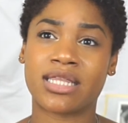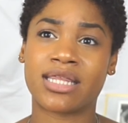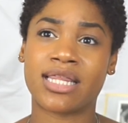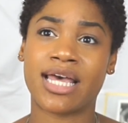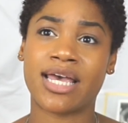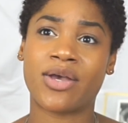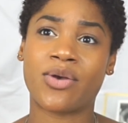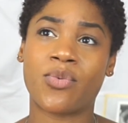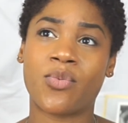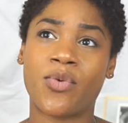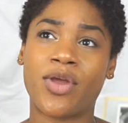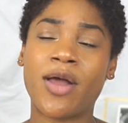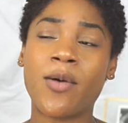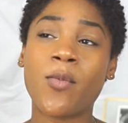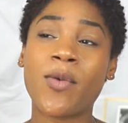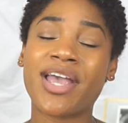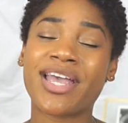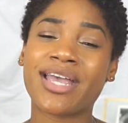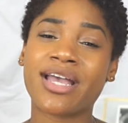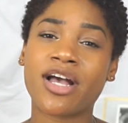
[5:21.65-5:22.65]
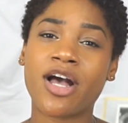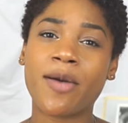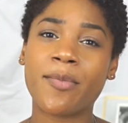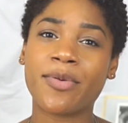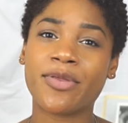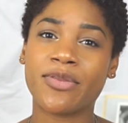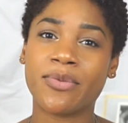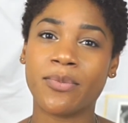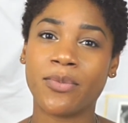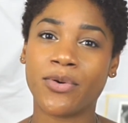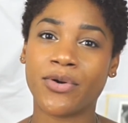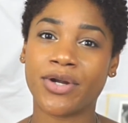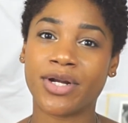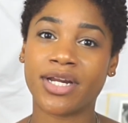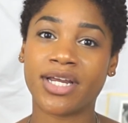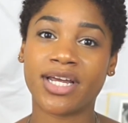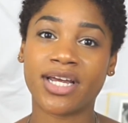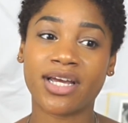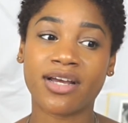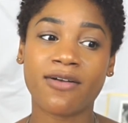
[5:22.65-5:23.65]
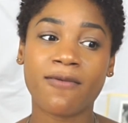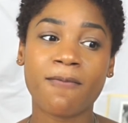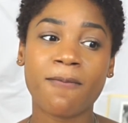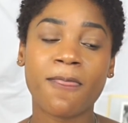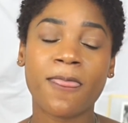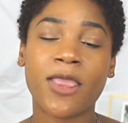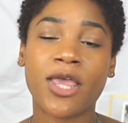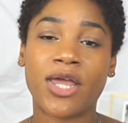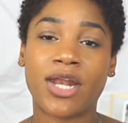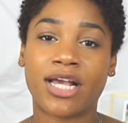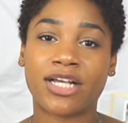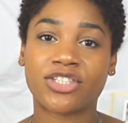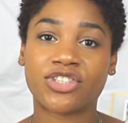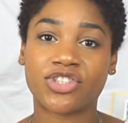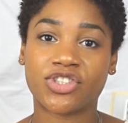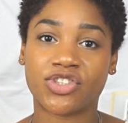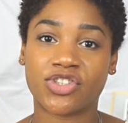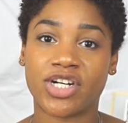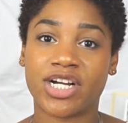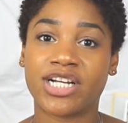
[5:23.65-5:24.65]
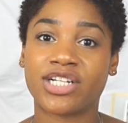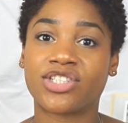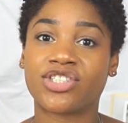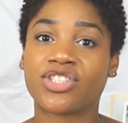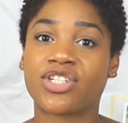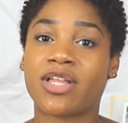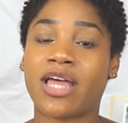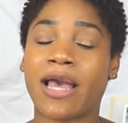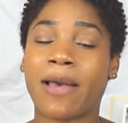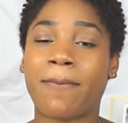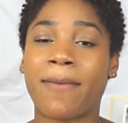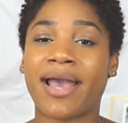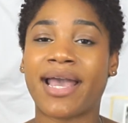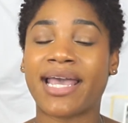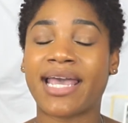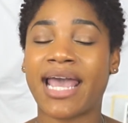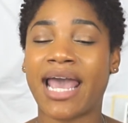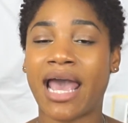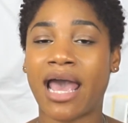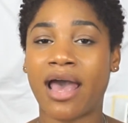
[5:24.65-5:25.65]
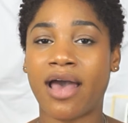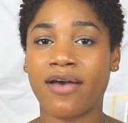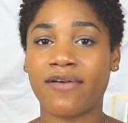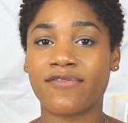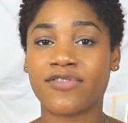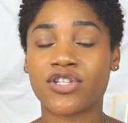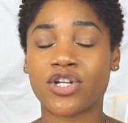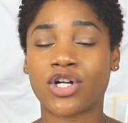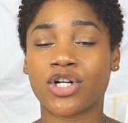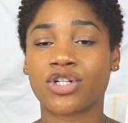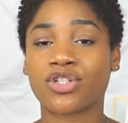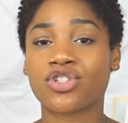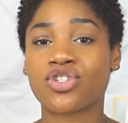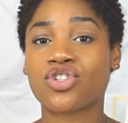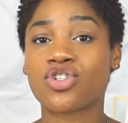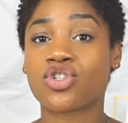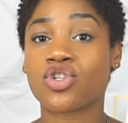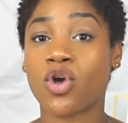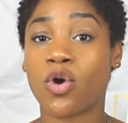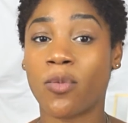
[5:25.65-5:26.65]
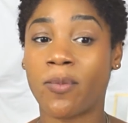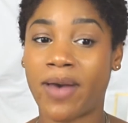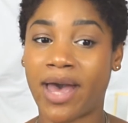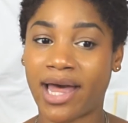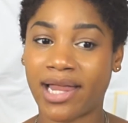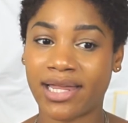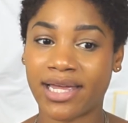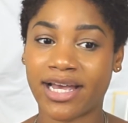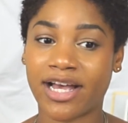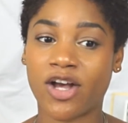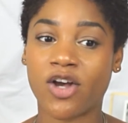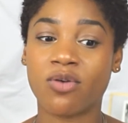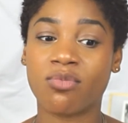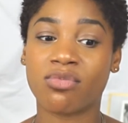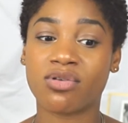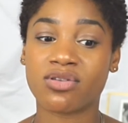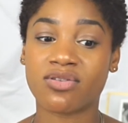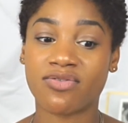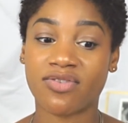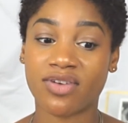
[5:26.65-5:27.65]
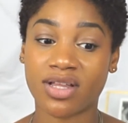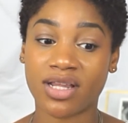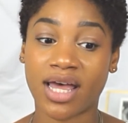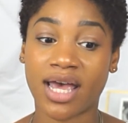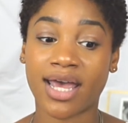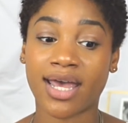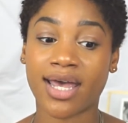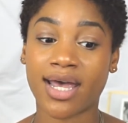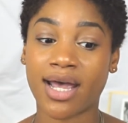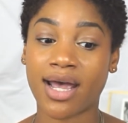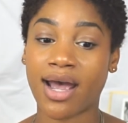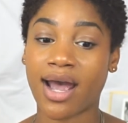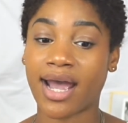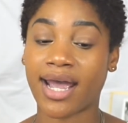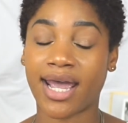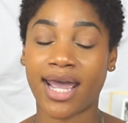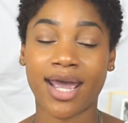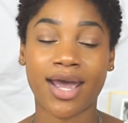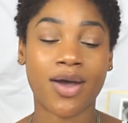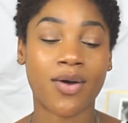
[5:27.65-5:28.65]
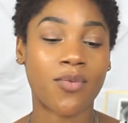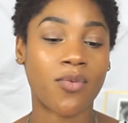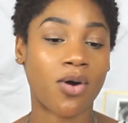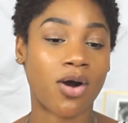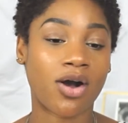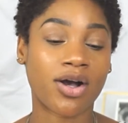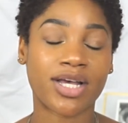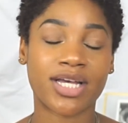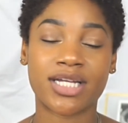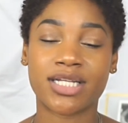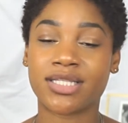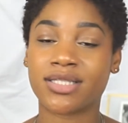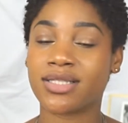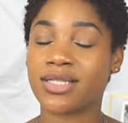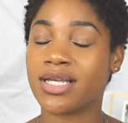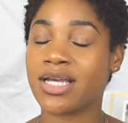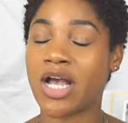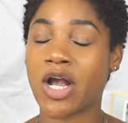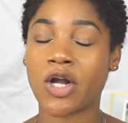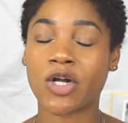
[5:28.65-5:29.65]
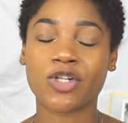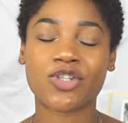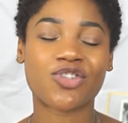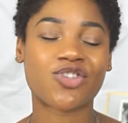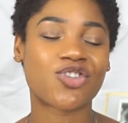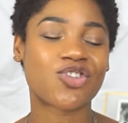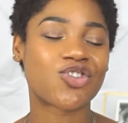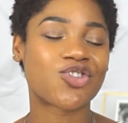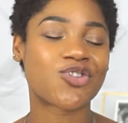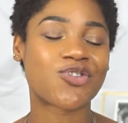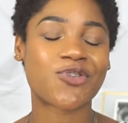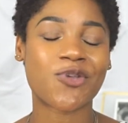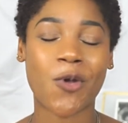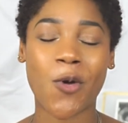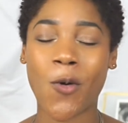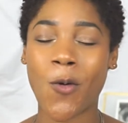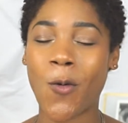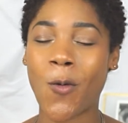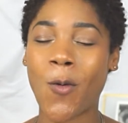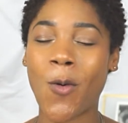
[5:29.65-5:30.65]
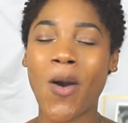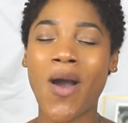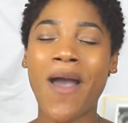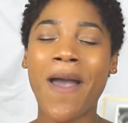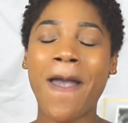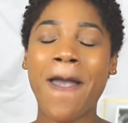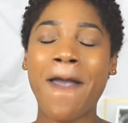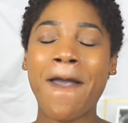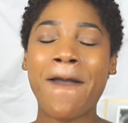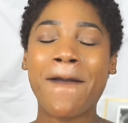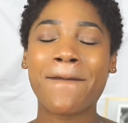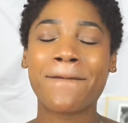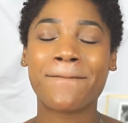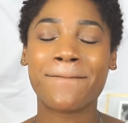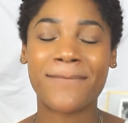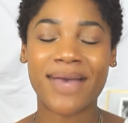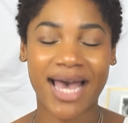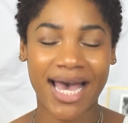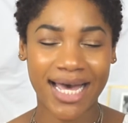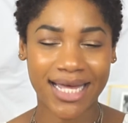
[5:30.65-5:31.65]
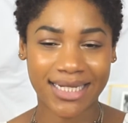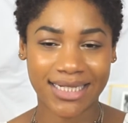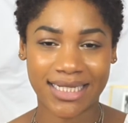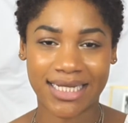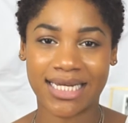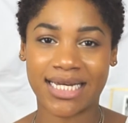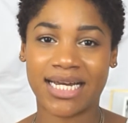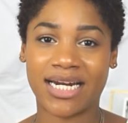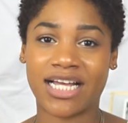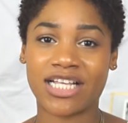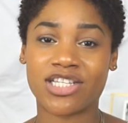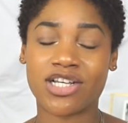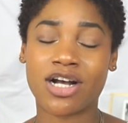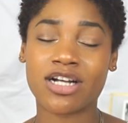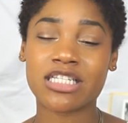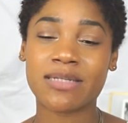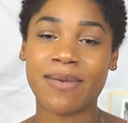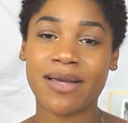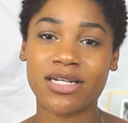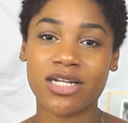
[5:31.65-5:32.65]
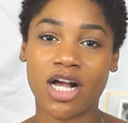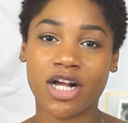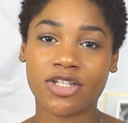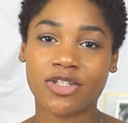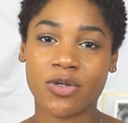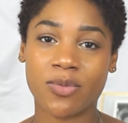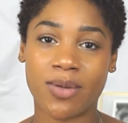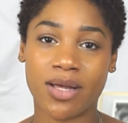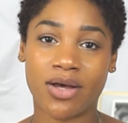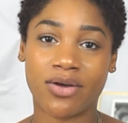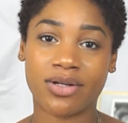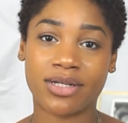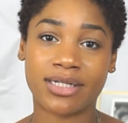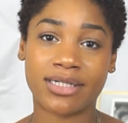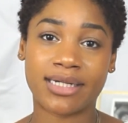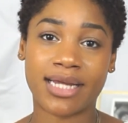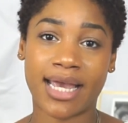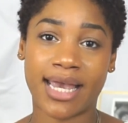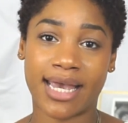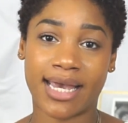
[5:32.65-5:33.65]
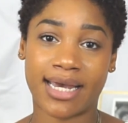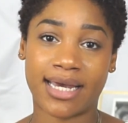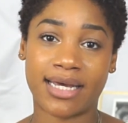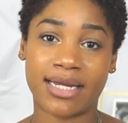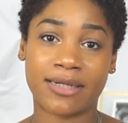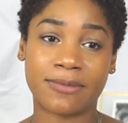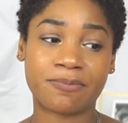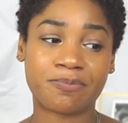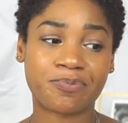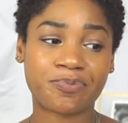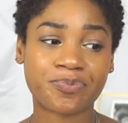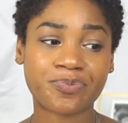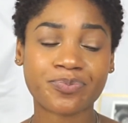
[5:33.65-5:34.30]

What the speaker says: when I'm waking up in the morning and I stretch, like my calves hurt so bad. Like I almost feel like I can't walk. It hurts so badly. And I talked to my doctor about it, and